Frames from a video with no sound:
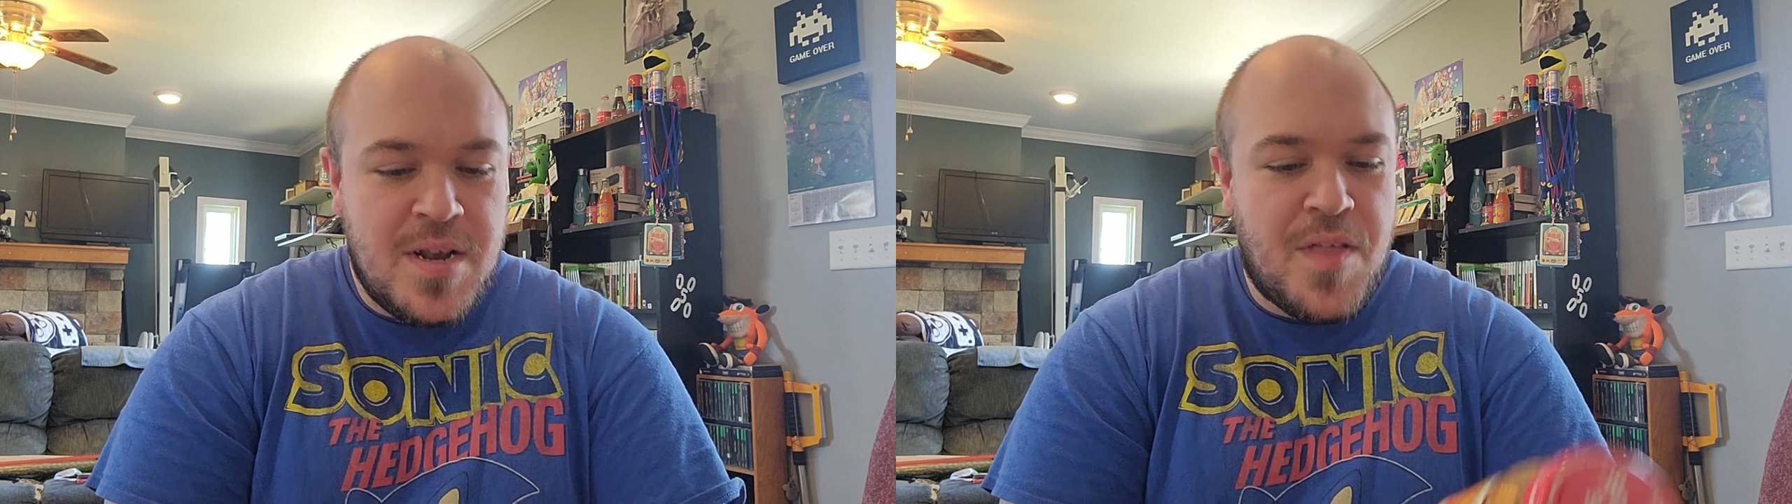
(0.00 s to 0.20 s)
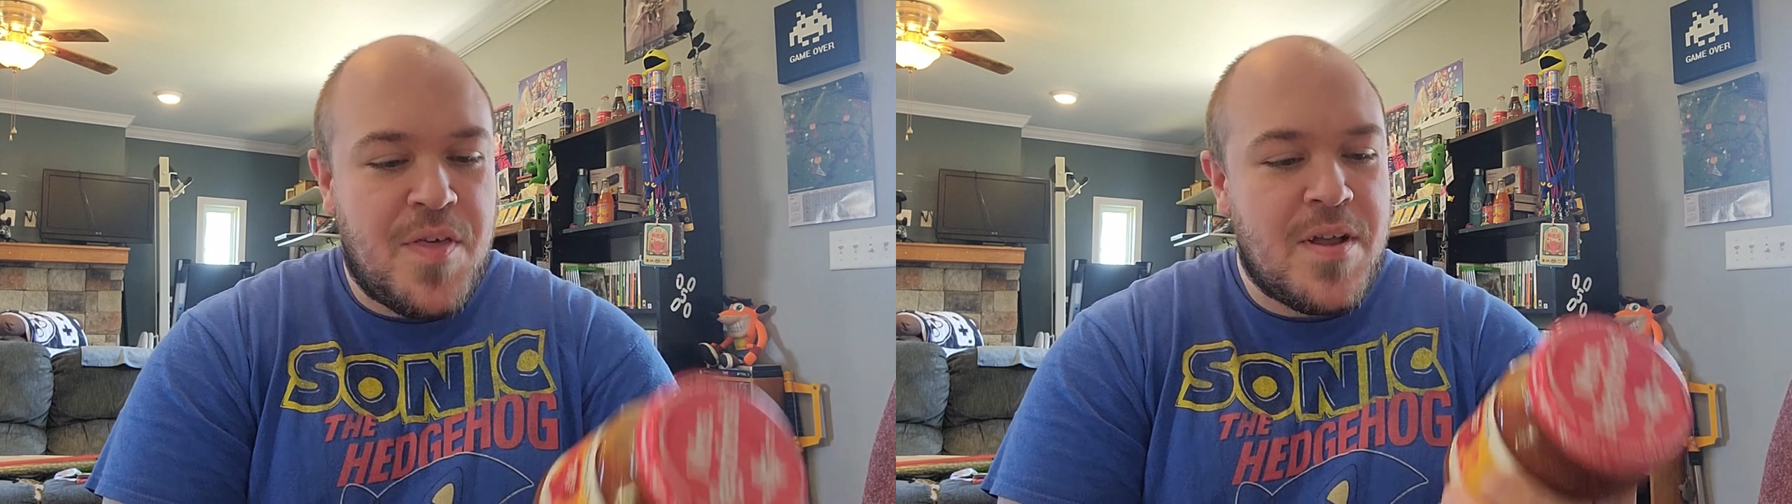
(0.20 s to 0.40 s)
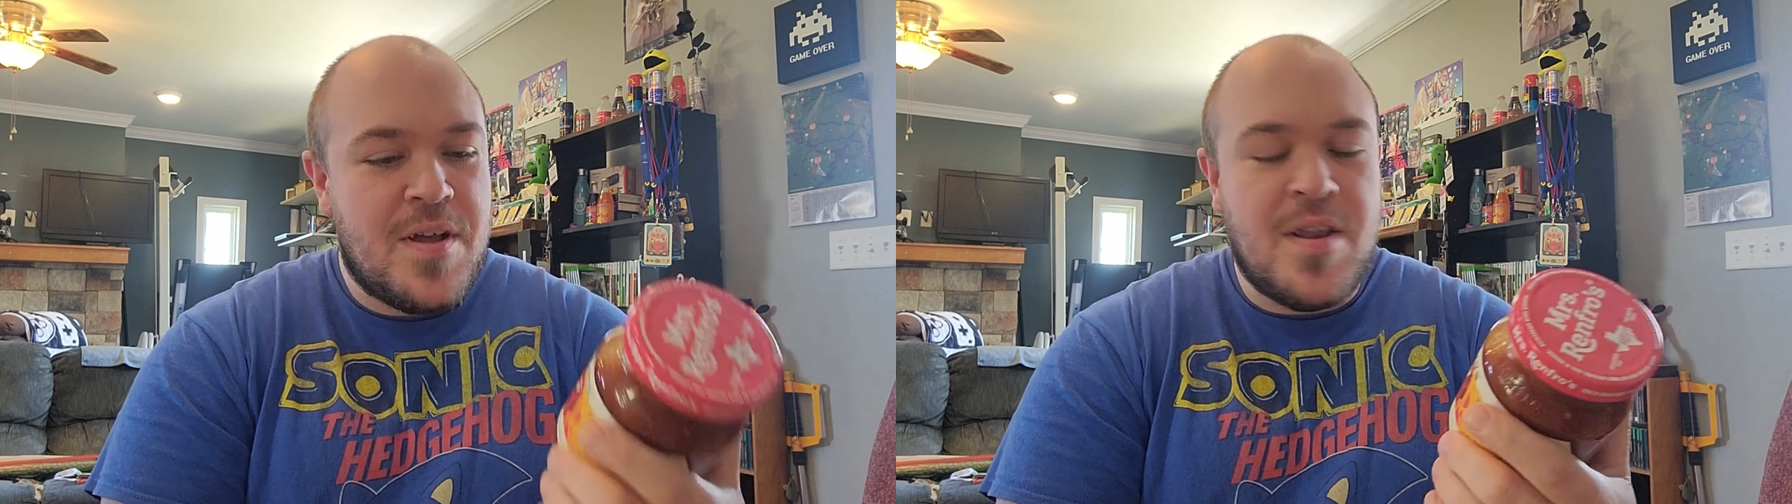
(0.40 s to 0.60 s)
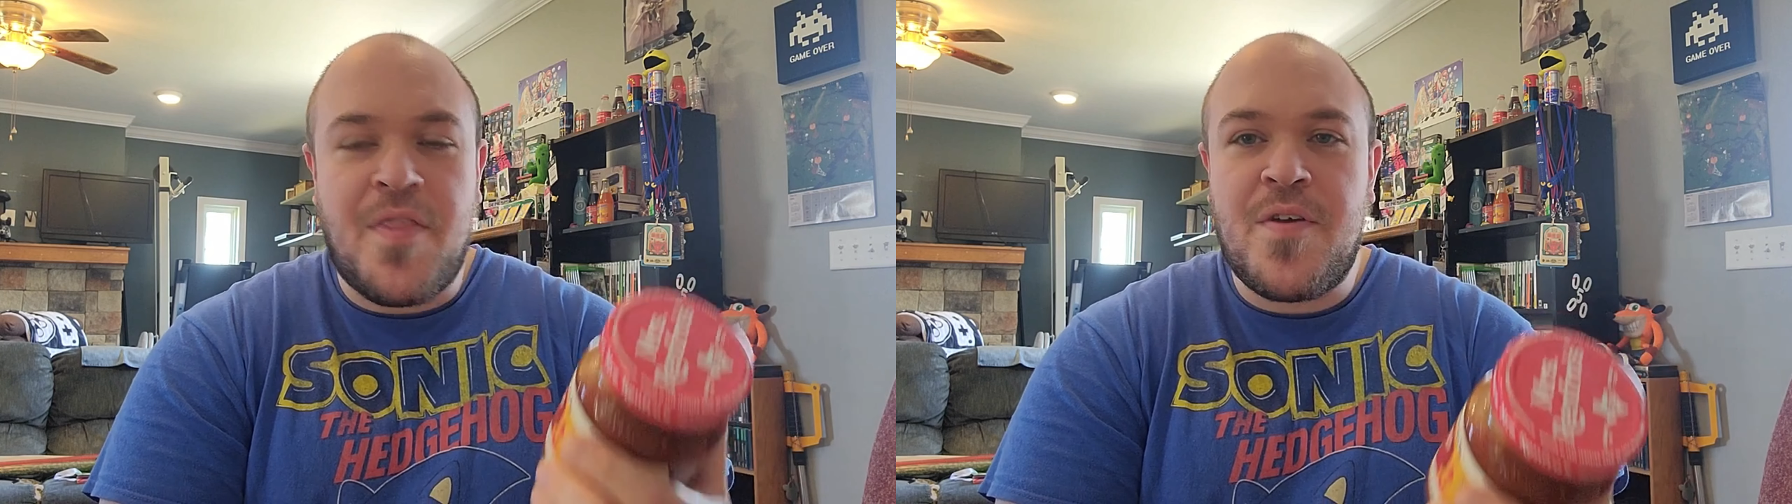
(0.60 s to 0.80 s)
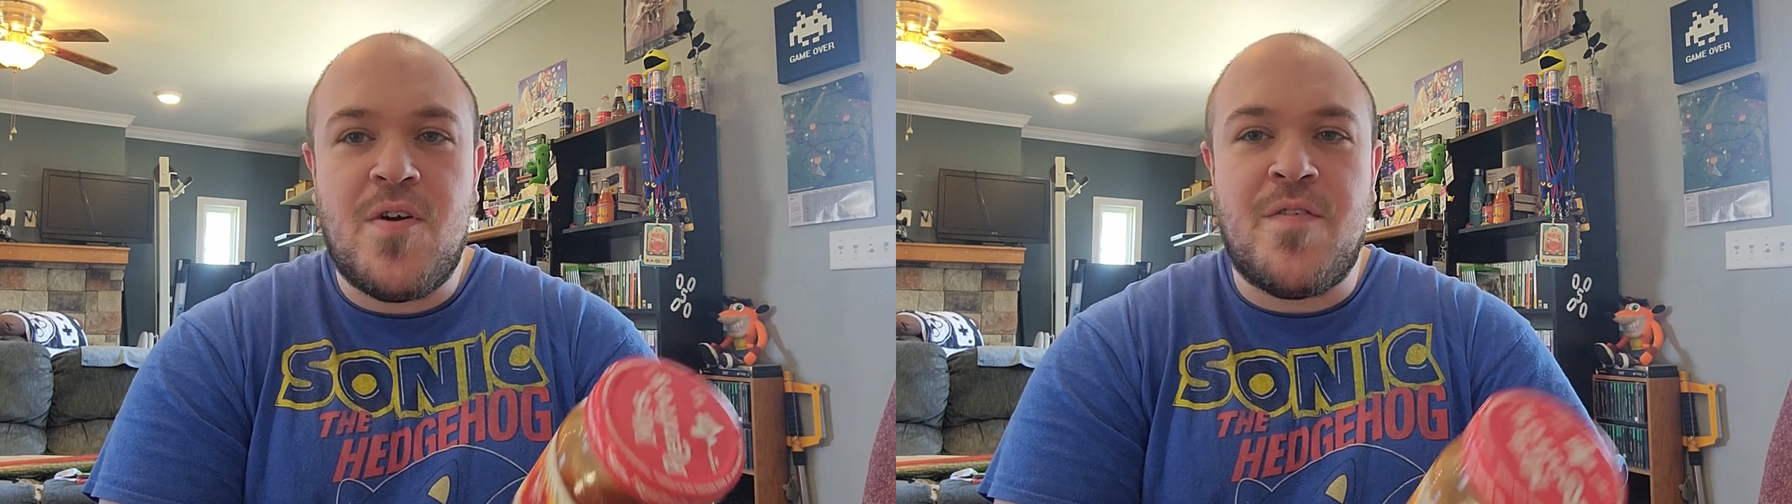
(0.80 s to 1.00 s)

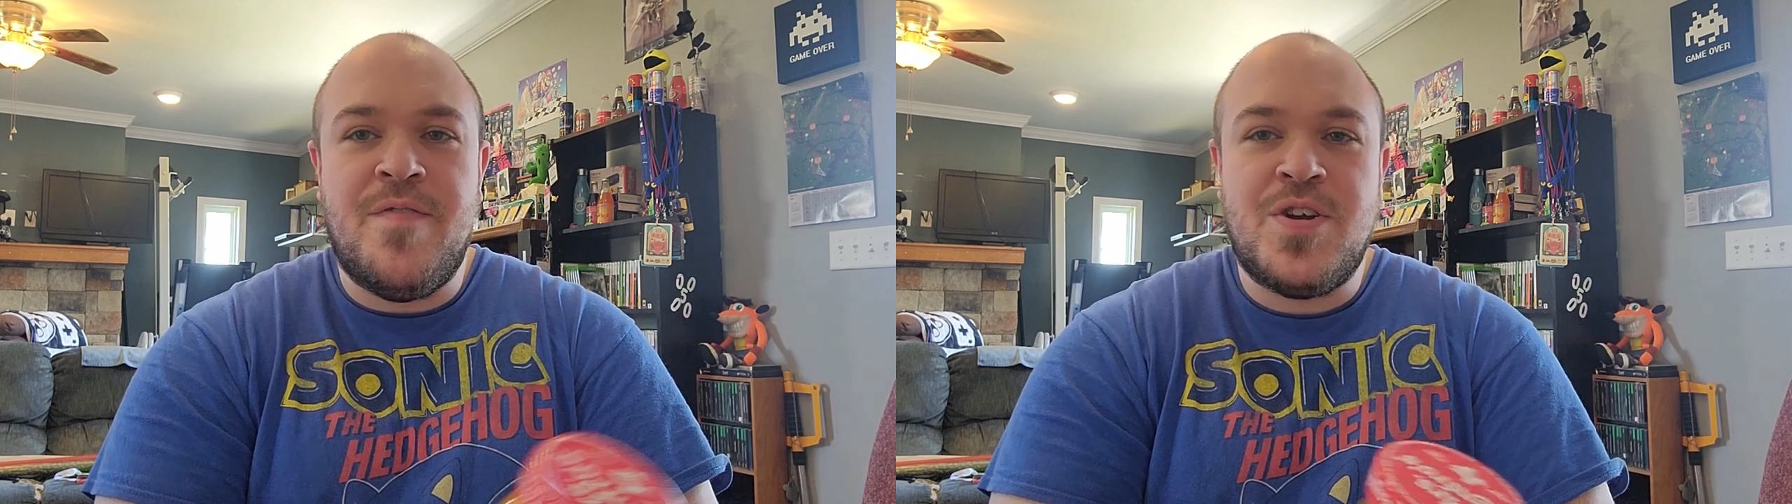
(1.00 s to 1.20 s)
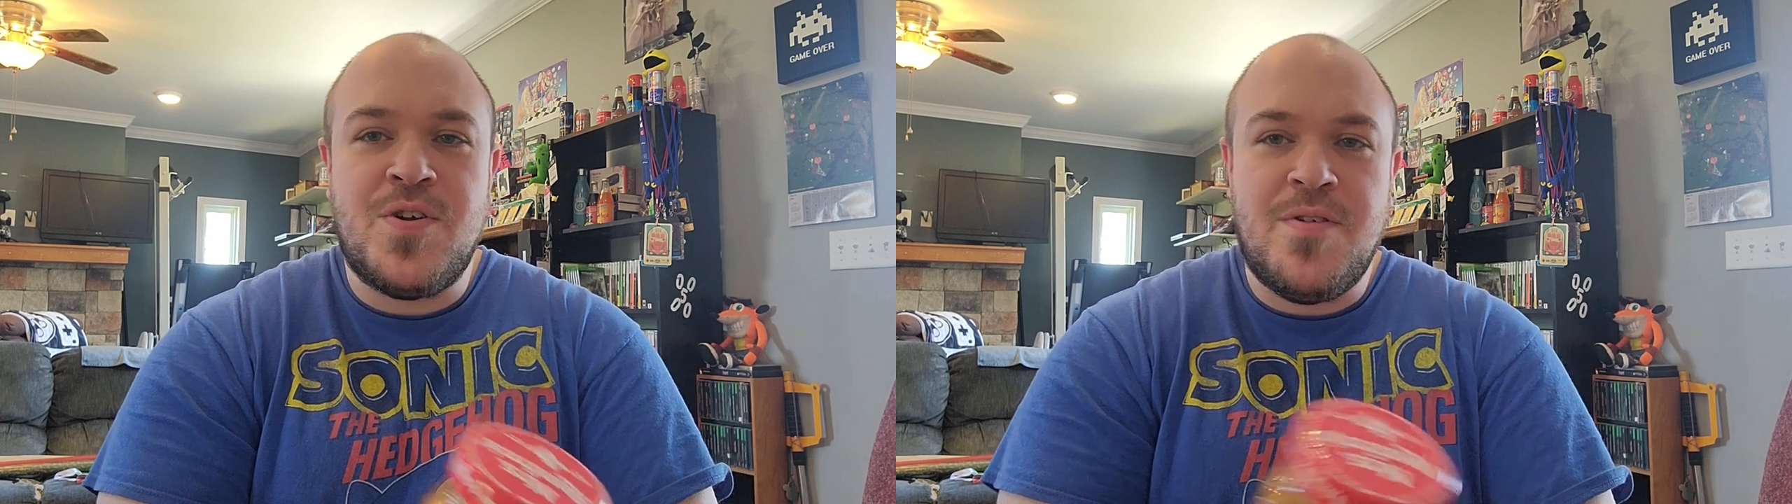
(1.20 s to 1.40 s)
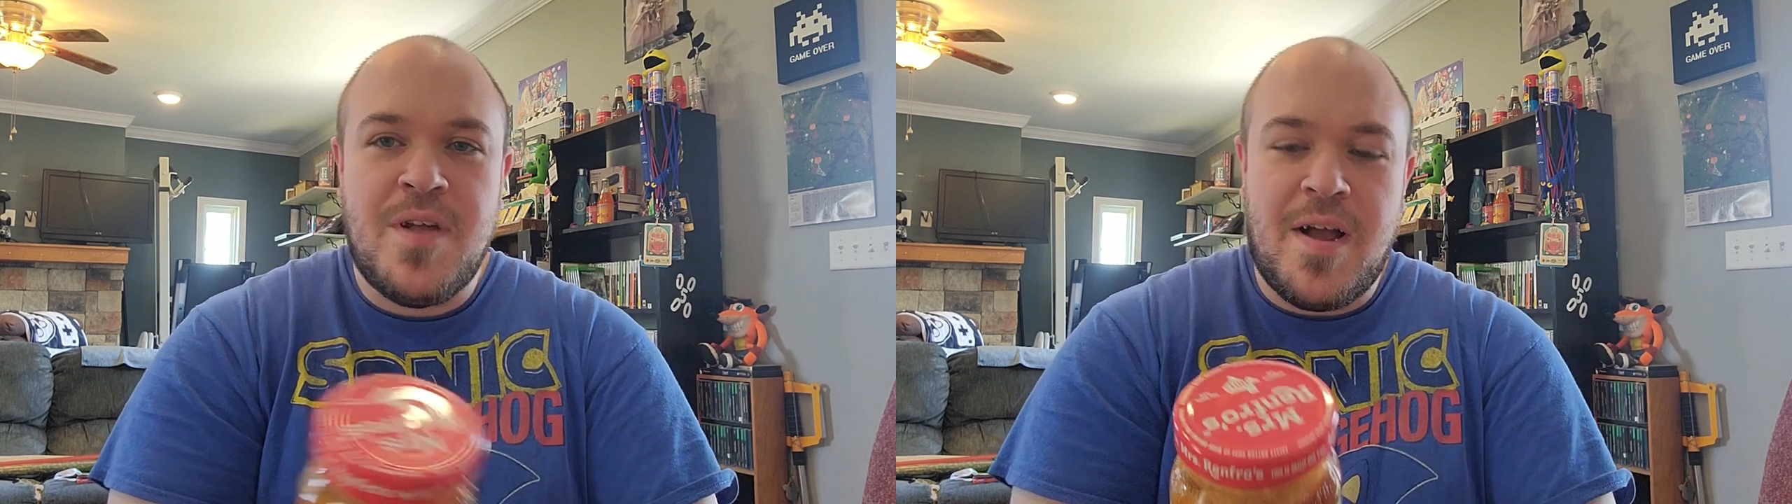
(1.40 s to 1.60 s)
nothing artificial,